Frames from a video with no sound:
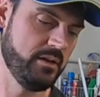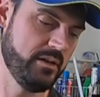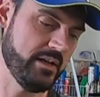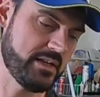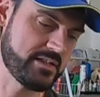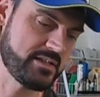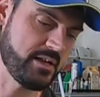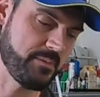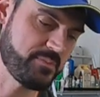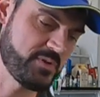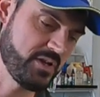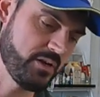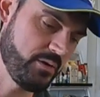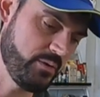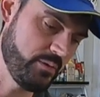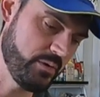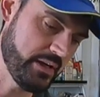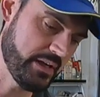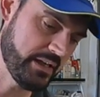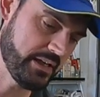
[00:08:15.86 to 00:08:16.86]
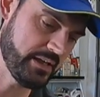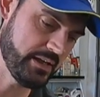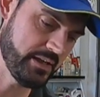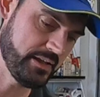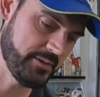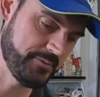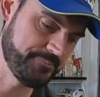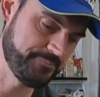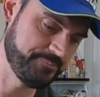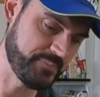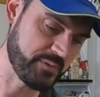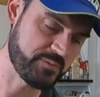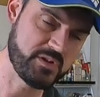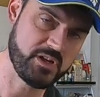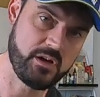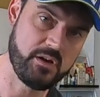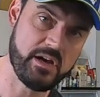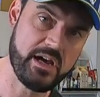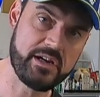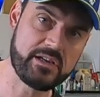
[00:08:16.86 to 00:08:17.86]
that's up to
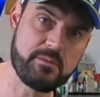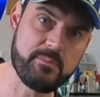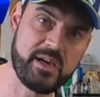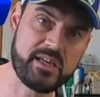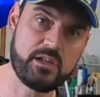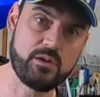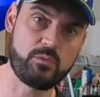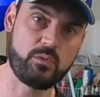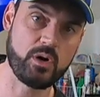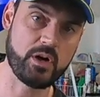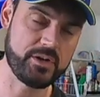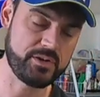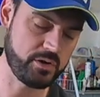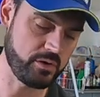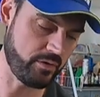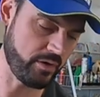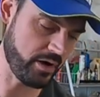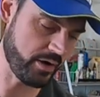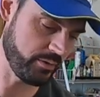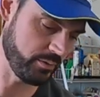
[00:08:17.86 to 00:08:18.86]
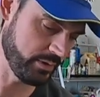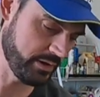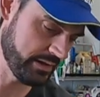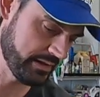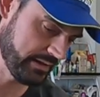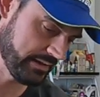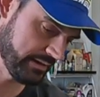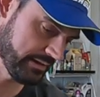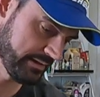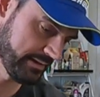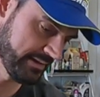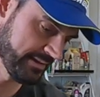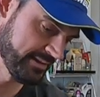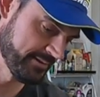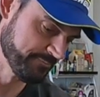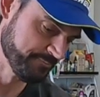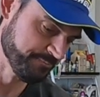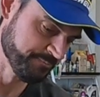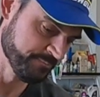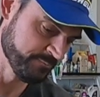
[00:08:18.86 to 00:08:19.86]
you how you make your ride your own.
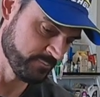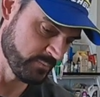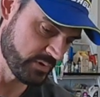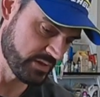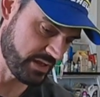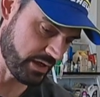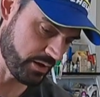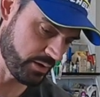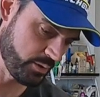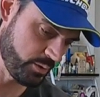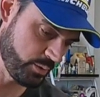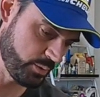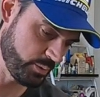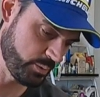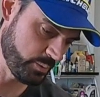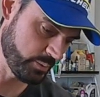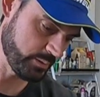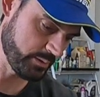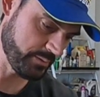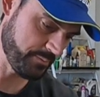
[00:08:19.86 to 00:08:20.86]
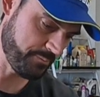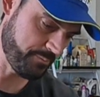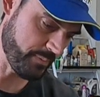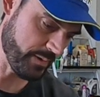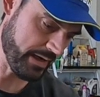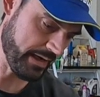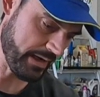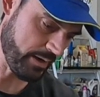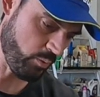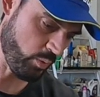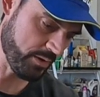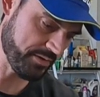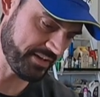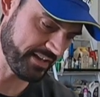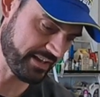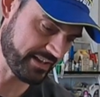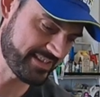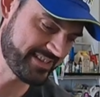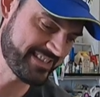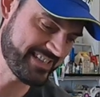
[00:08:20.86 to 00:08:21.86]
So one
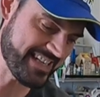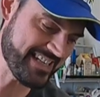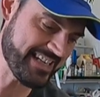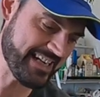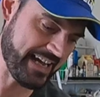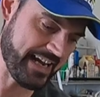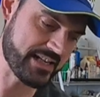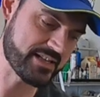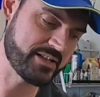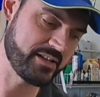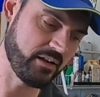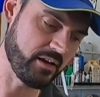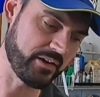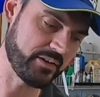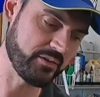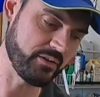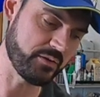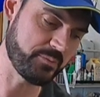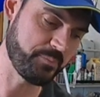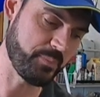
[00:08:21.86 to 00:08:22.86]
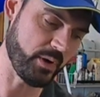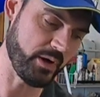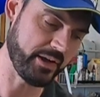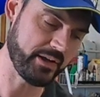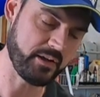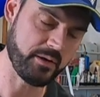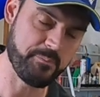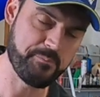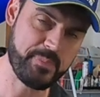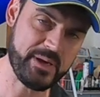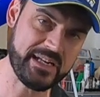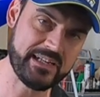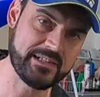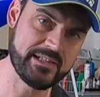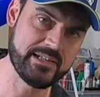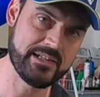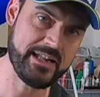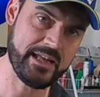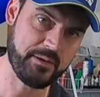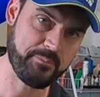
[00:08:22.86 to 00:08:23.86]
thing I didn't actually like on this bike, and I'm
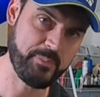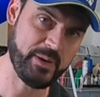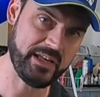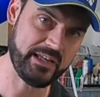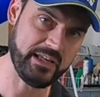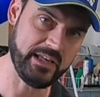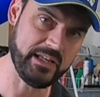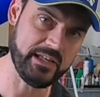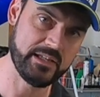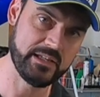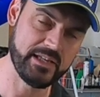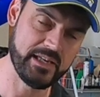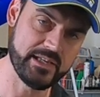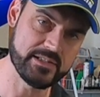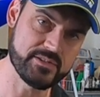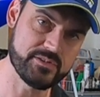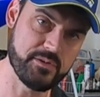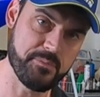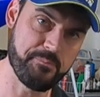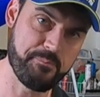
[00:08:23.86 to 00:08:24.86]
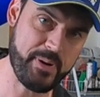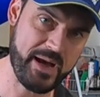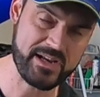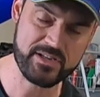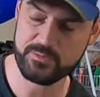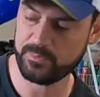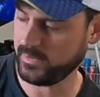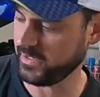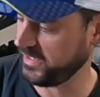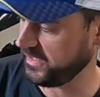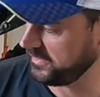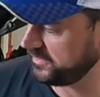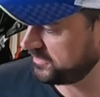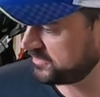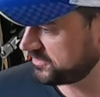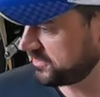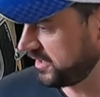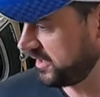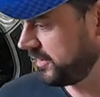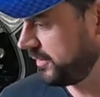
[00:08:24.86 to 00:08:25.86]
being nitpicky, is the bash plate.
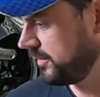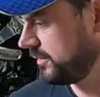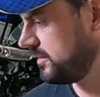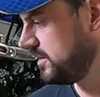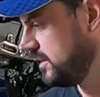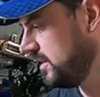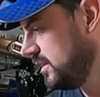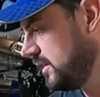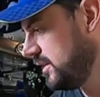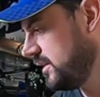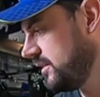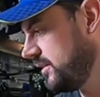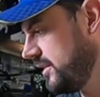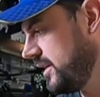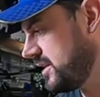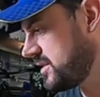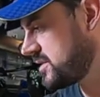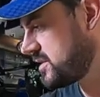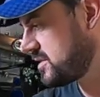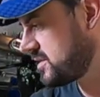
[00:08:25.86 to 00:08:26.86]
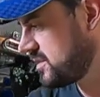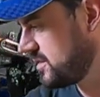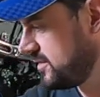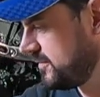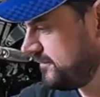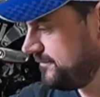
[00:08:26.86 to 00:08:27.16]
So this